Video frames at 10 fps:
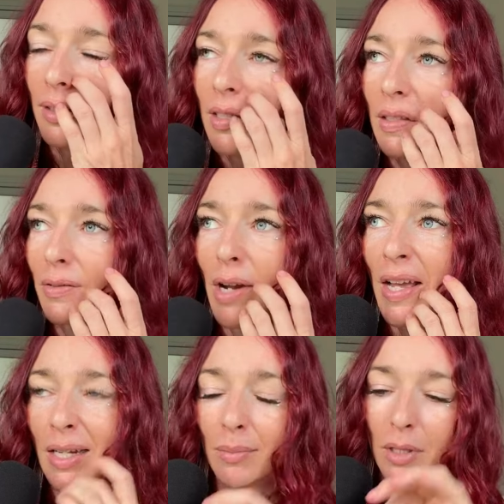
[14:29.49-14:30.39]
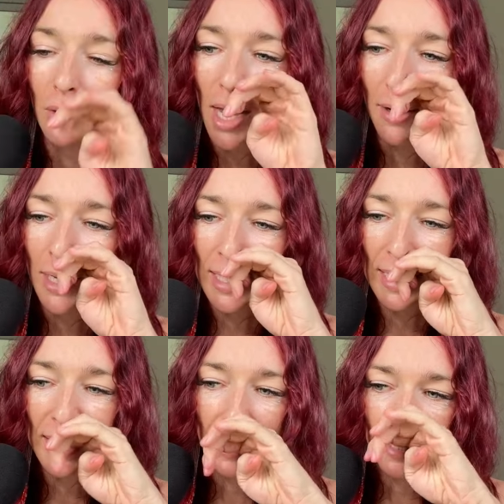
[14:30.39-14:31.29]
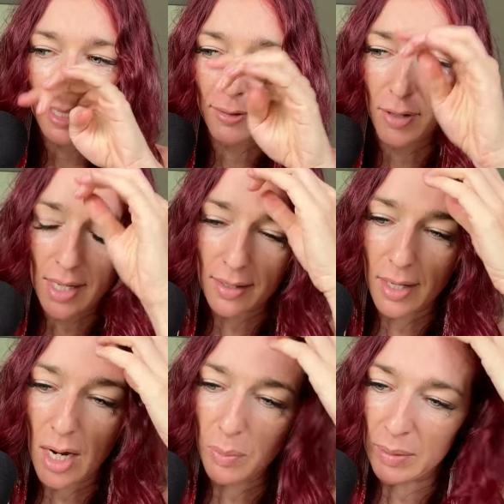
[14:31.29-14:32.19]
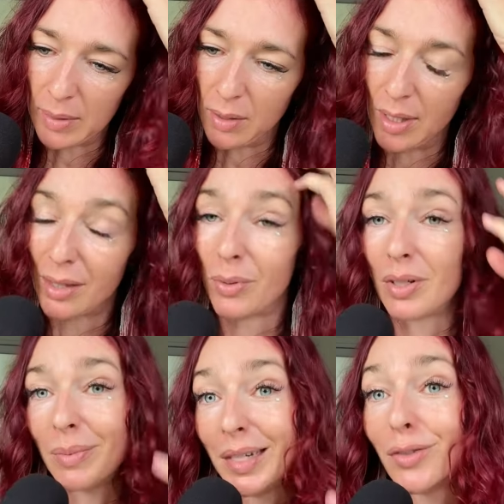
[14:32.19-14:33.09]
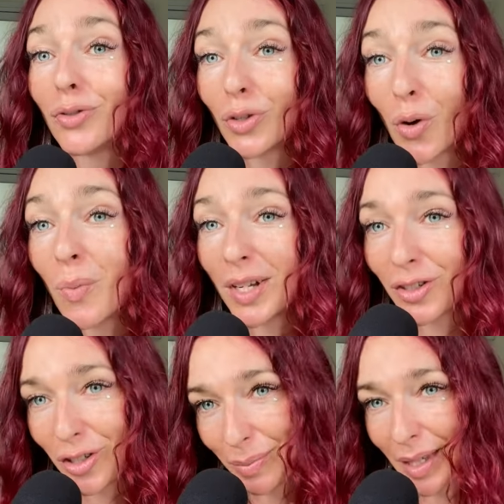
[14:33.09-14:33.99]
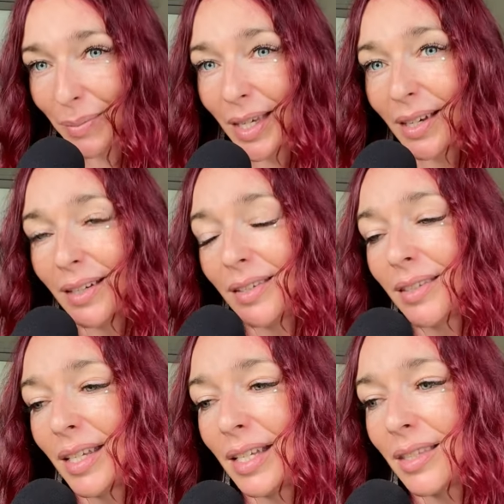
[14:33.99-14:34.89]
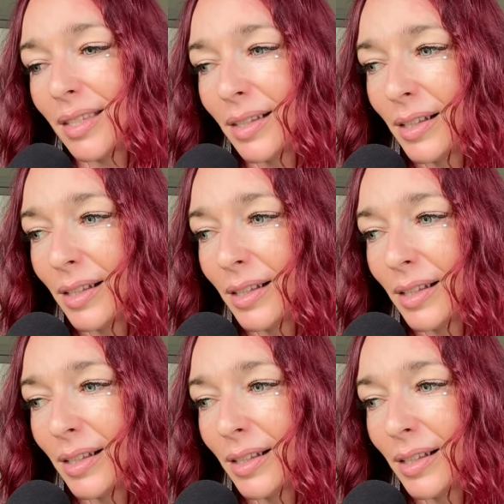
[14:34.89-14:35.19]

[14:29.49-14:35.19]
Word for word: just random little errands that like friends are helping me with, which means so much to me because it's